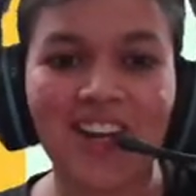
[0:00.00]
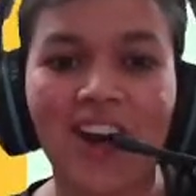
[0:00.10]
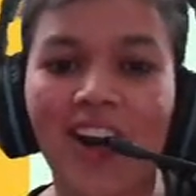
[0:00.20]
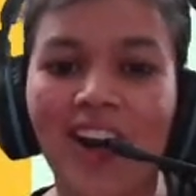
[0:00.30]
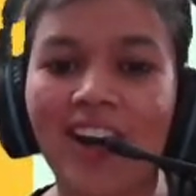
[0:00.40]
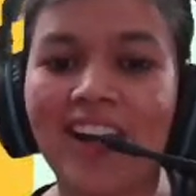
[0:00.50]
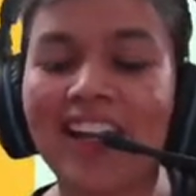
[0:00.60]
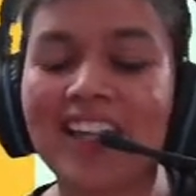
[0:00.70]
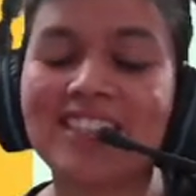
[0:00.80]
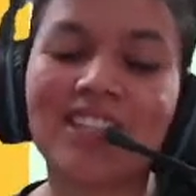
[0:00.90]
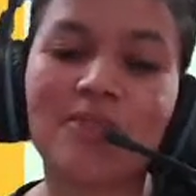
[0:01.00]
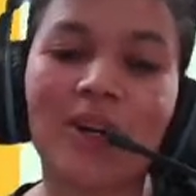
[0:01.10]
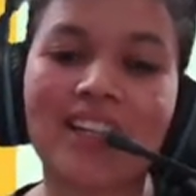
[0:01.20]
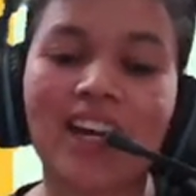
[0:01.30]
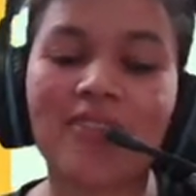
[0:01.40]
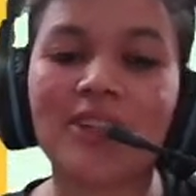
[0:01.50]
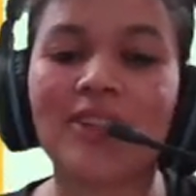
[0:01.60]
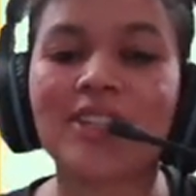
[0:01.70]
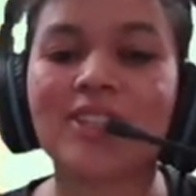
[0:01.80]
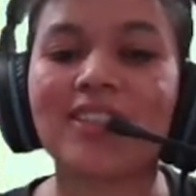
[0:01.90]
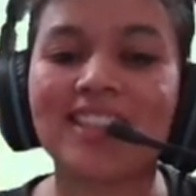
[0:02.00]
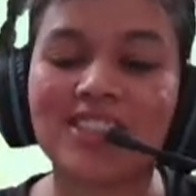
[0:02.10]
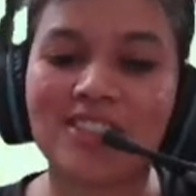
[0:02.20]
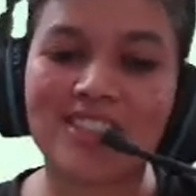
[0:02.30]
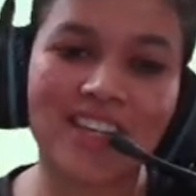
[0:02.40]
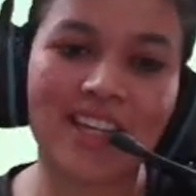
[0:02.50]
Let's see what are we going to learn today.